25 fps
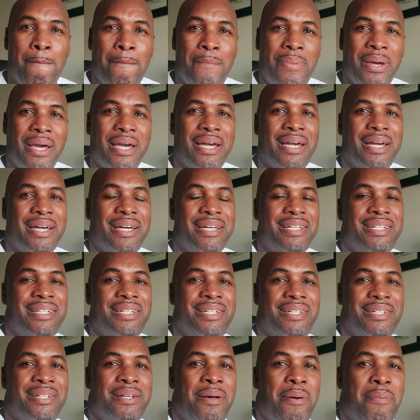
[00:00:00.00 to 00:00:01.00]

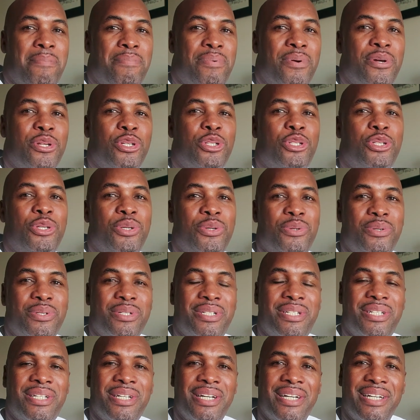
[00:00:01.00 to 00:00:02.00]
biggest
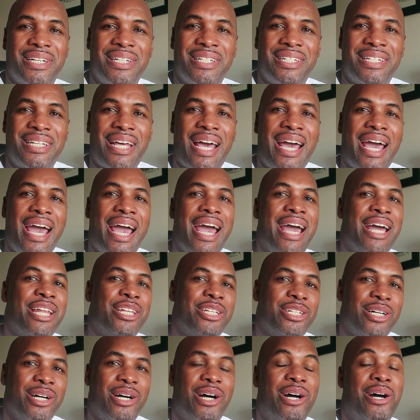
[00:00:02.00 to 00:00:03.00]
producers
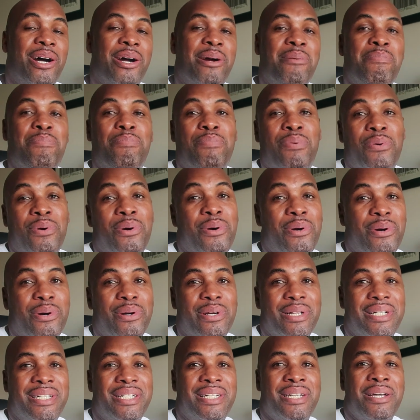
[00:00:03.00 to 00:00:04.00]
and are
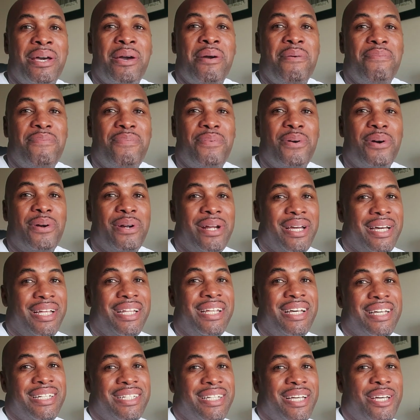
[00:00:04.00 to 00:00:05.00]
ports for
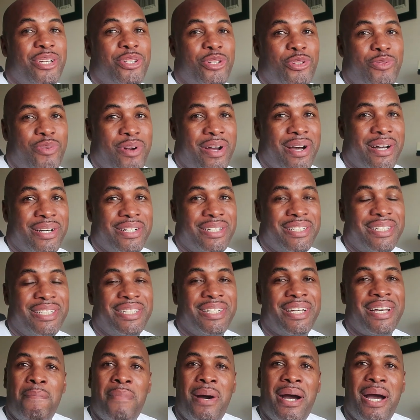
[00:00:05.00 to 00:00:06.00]
illicit
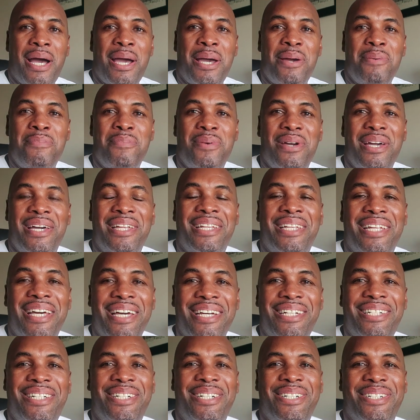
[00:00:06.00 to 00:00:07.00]
drugs. My
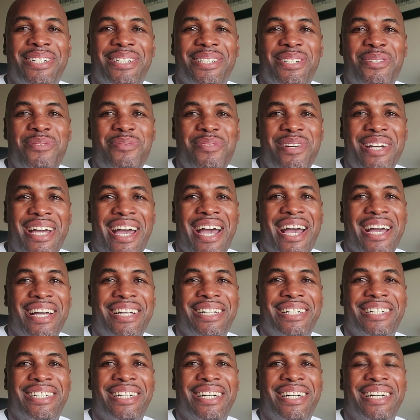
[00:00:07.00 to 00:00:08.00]
initial
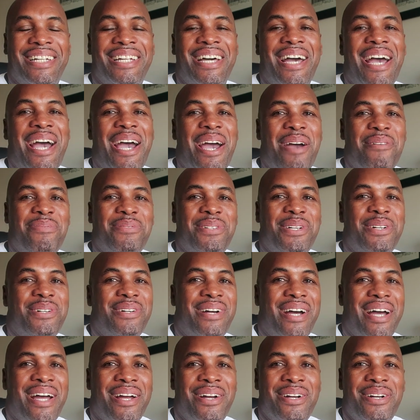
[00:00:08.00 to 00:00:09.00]
reaction
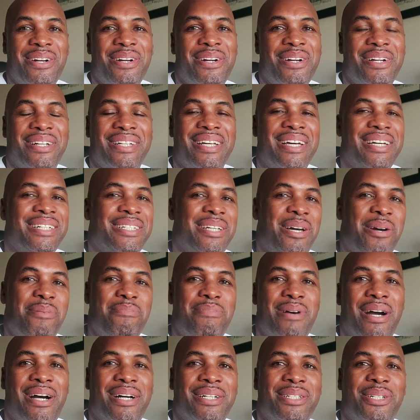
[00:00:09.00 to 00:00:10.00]
after I heard this
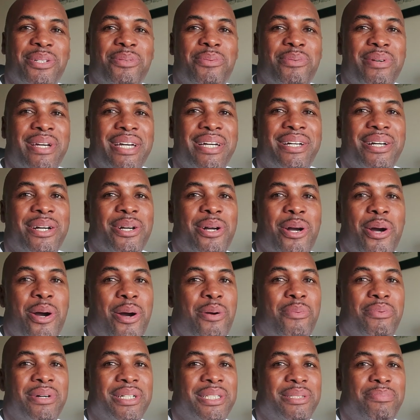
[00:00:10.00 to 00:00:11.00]
about a week
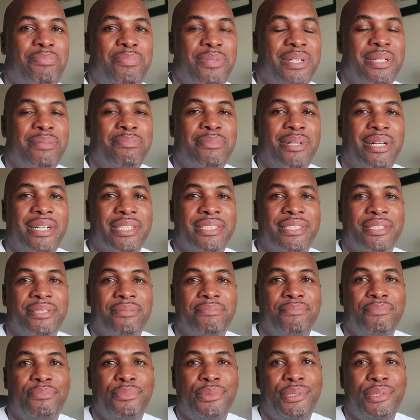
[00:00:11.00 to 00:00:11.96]
ago was pretty much,